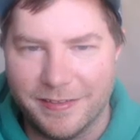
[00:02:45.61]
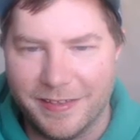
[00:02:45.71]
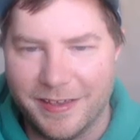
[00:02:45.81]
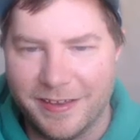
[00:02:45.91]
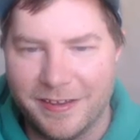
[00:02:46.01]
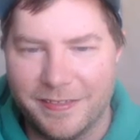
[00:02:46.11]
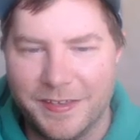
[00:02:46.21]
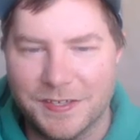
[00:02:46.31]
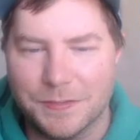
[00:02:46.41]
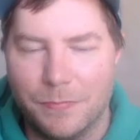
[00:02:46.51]
then
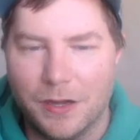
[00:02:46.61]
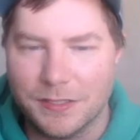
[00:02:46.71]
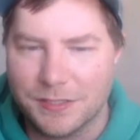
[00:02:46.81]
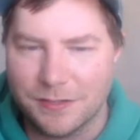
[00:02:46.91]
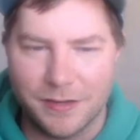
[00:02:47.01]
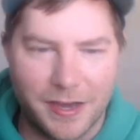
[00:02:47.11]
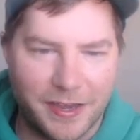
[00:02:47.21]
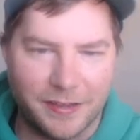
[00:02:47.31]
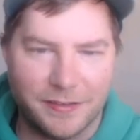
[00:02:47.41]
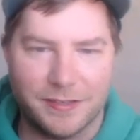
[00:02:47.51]
this monster
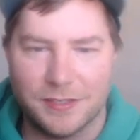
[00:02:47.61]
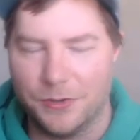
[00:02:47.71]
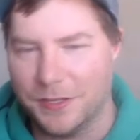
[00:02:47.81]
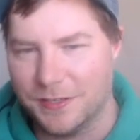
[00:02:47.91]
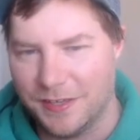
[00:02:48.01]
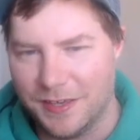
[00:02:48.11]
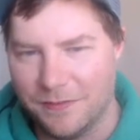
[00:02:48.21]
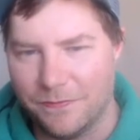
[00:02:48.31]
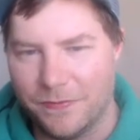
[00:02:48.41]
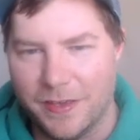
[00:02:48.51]
knight is going to give